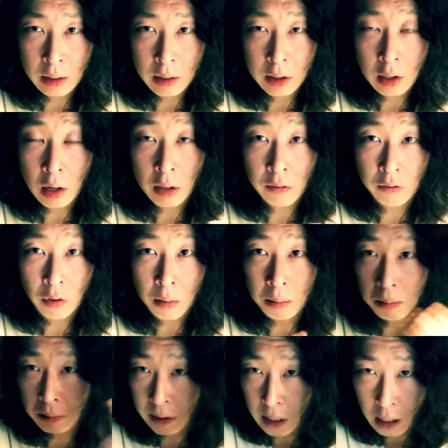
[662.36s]
starting
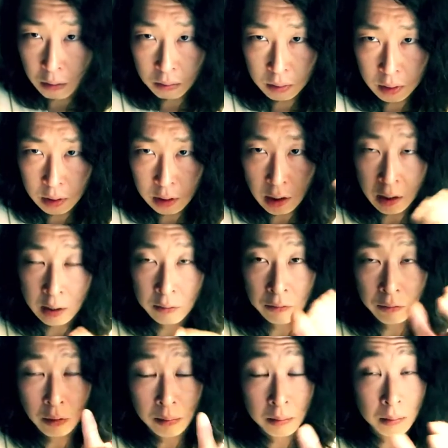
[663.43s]
from sound,
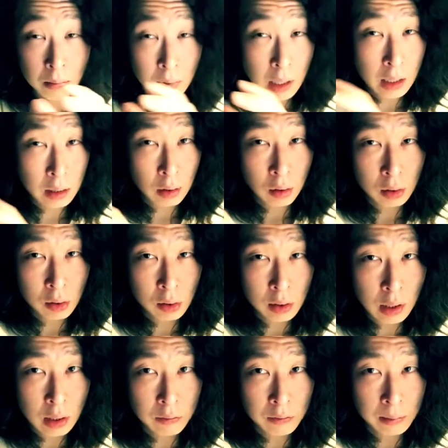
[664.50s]
and also
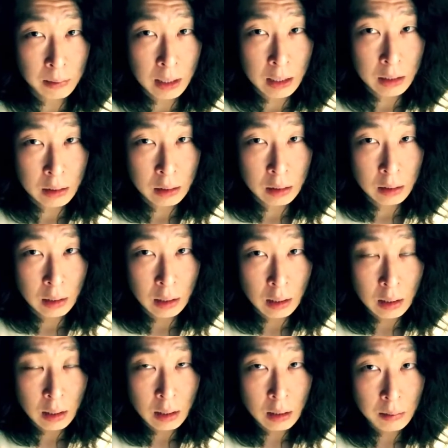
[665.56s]
starting from light.
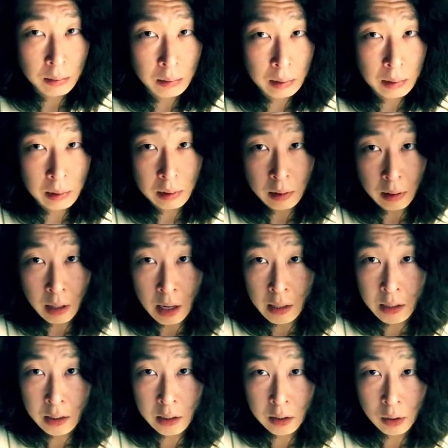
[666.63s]
The
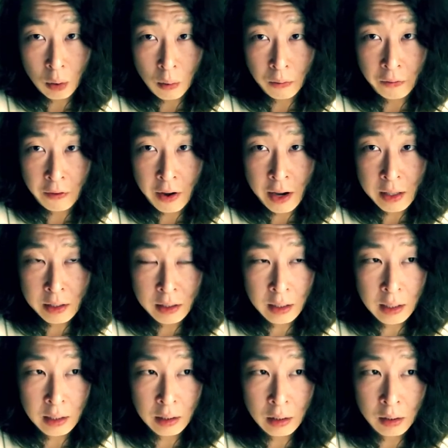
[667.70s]
light is so fast
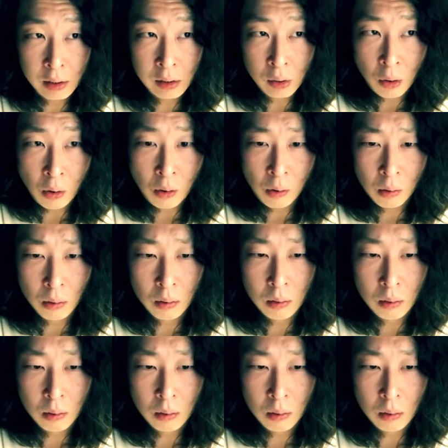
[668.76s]
and so